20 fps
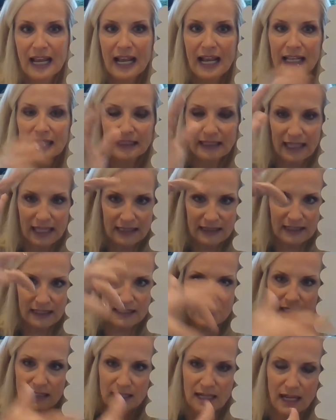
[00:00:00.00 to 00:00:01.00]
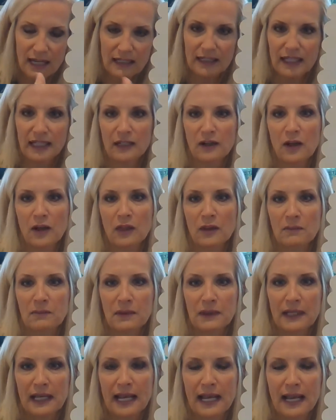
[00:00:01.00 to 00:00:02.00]
and let the sun get on the
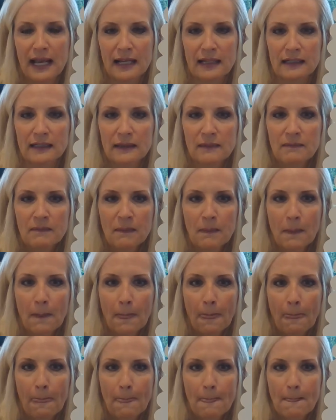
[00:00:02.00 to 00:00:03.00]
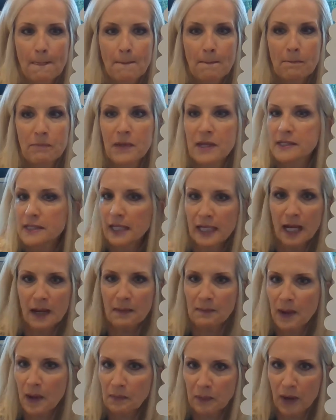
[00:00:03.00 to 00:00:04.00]
plant. Does it
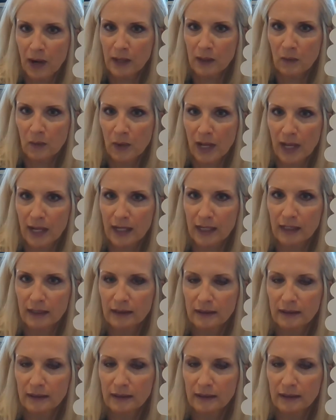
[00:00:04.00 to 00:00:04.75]
come up right away?